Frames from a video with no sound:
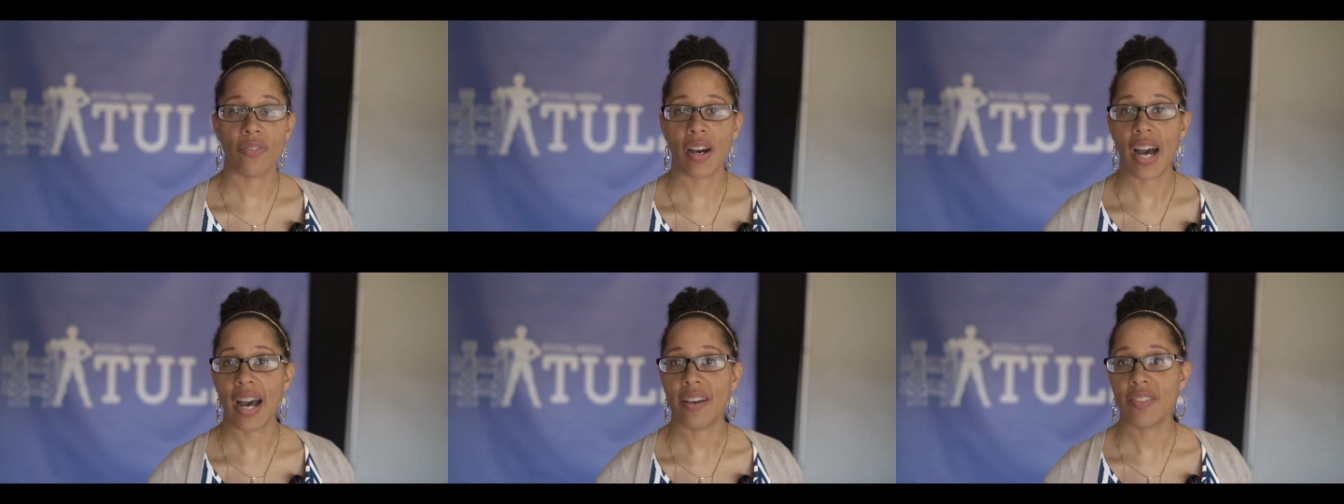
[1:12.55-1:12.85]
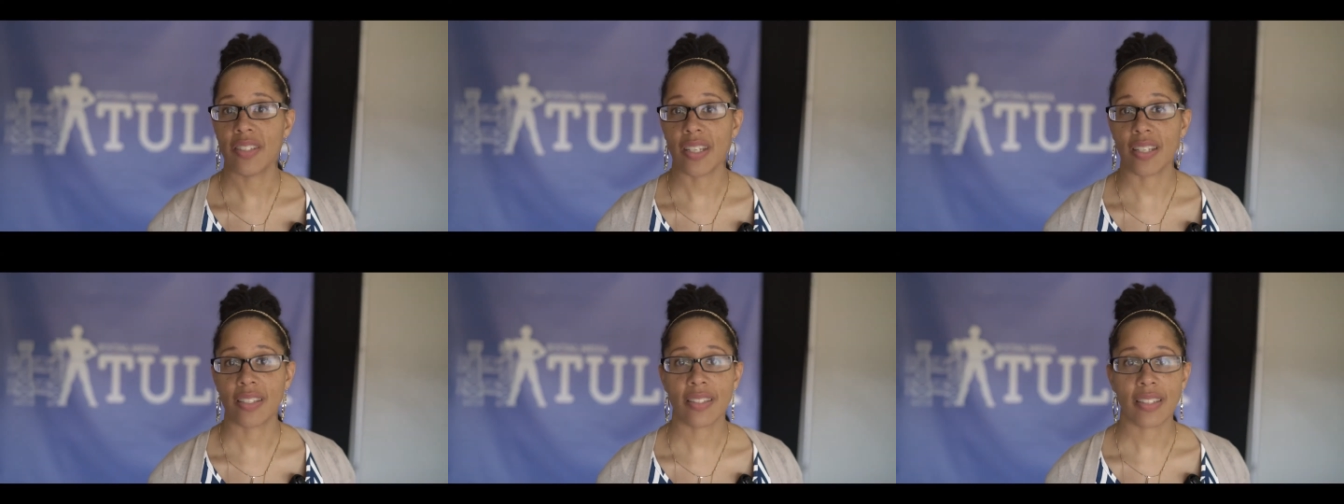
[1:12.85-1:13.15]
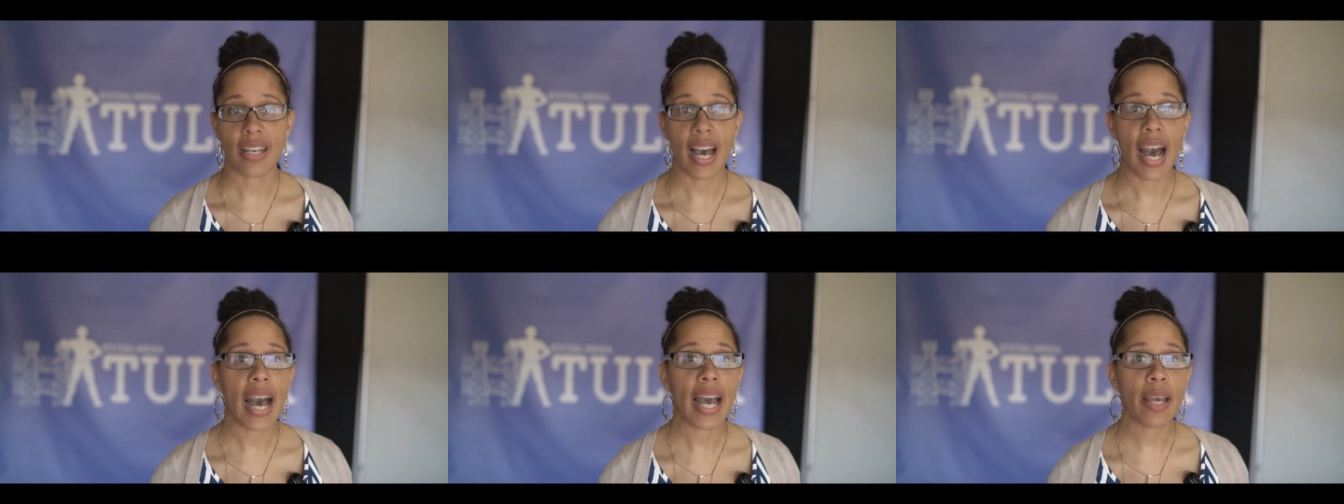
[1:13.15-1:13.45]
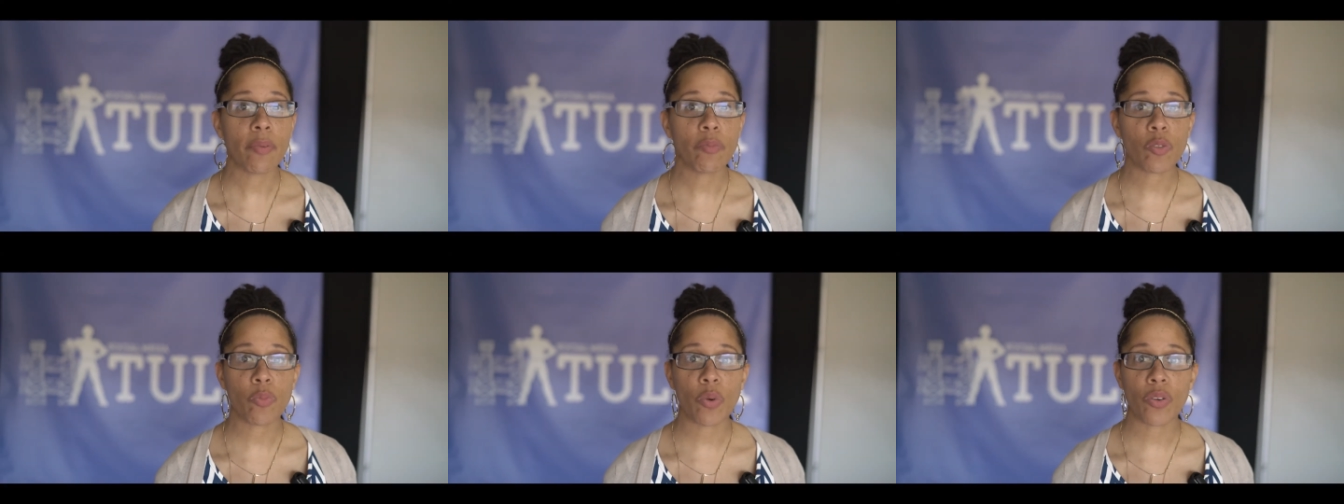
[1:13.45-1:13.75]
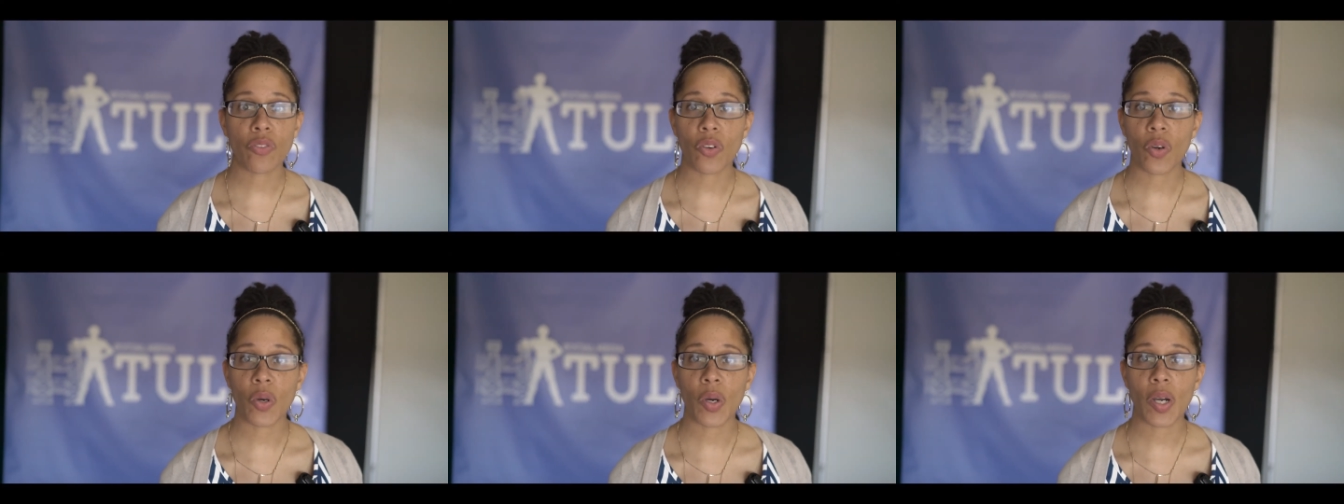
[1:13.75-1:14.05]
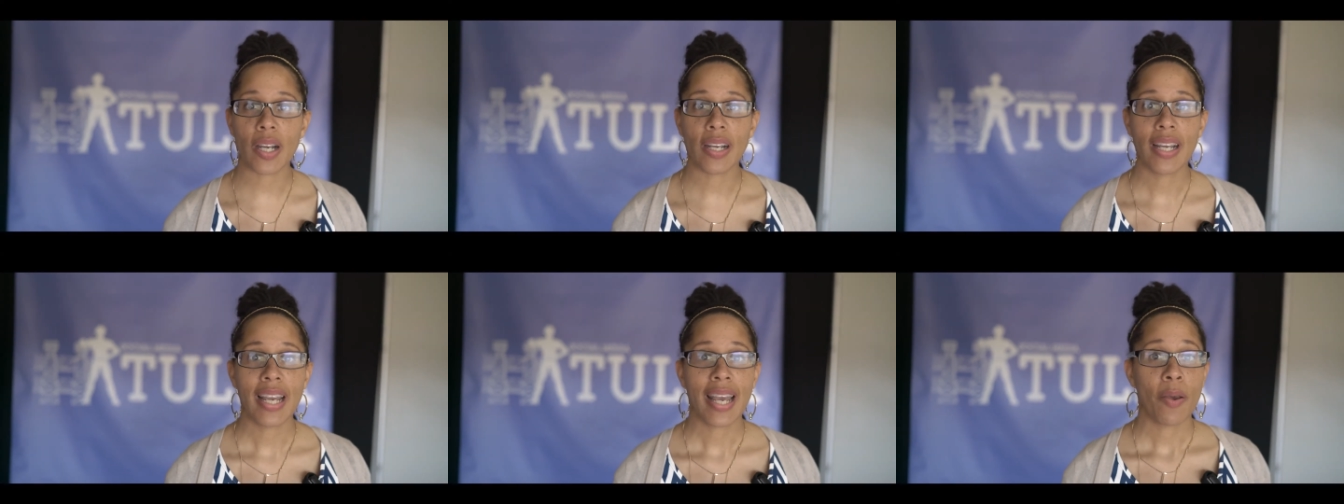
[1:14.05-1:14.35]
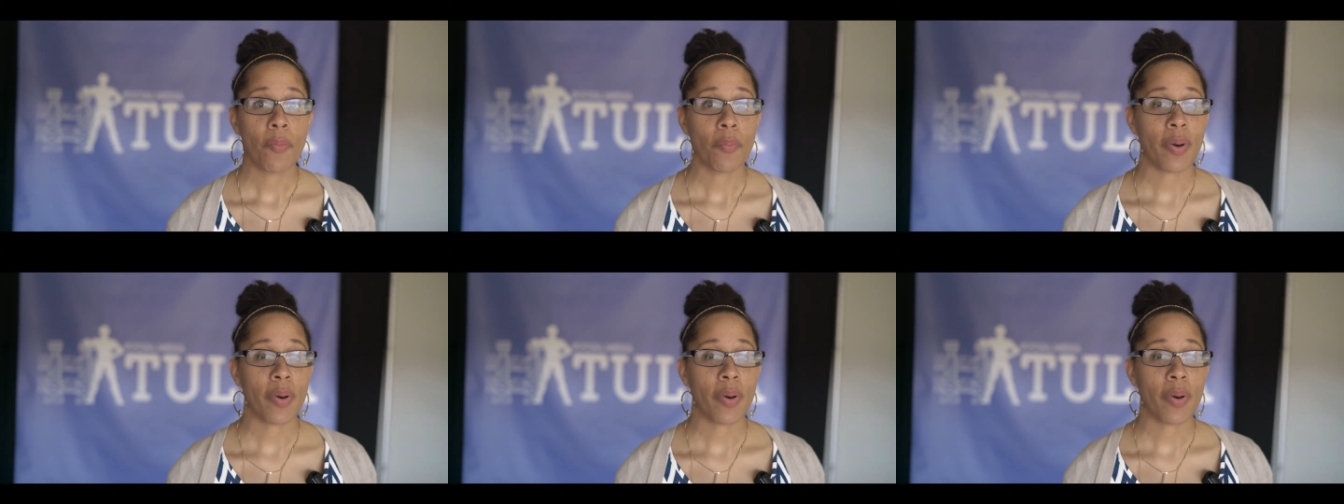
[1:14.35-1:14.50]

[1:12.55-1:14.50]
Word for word: five, six times before,